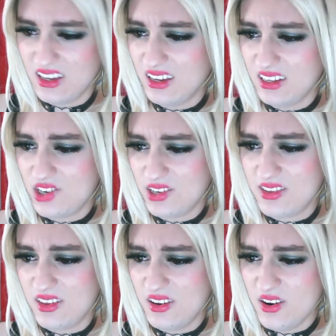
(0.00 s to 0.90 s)

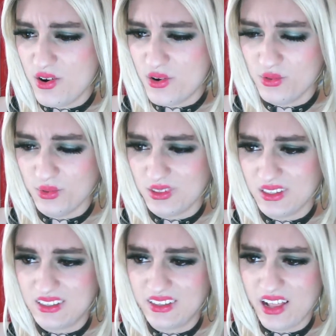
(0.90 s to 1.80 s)
Just the nose
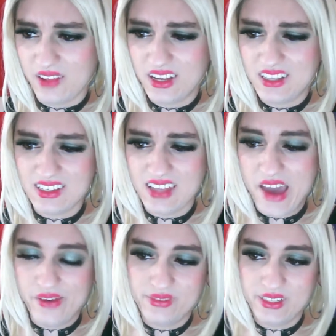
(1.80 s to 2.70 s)
itself, it's an
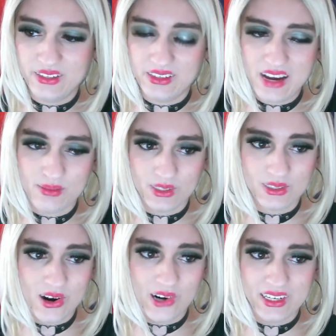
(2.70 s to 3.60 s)
F tier, I'm
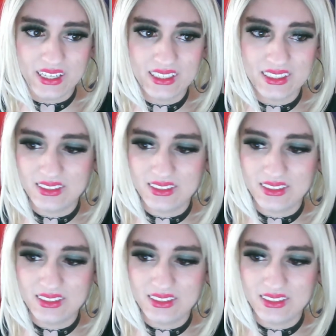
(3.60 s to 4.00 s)
sorry.